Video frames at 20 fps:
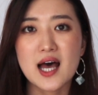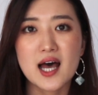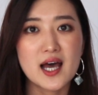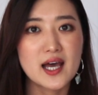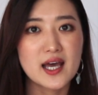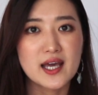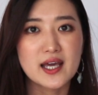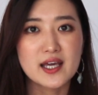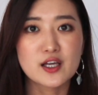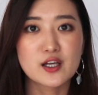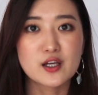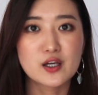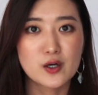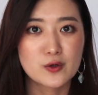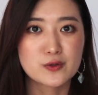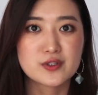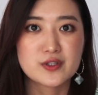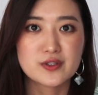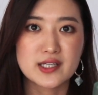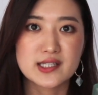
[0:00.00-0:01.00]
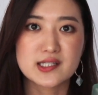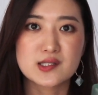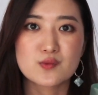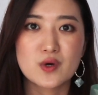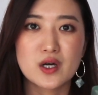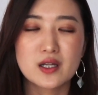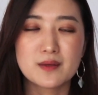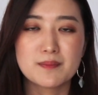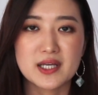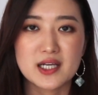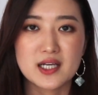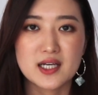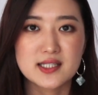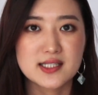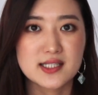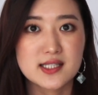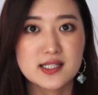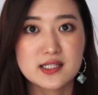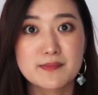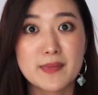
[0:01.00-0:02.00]
I go to this one because
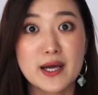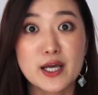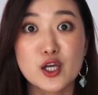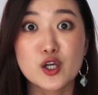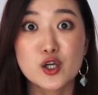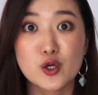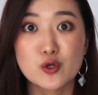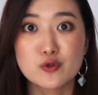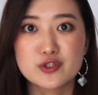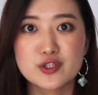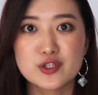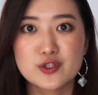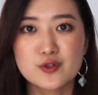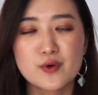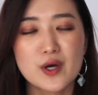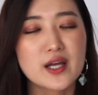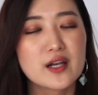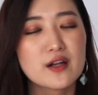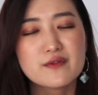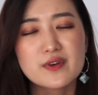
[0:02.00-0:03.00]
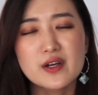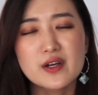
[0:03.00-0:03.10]
this is my go-to and a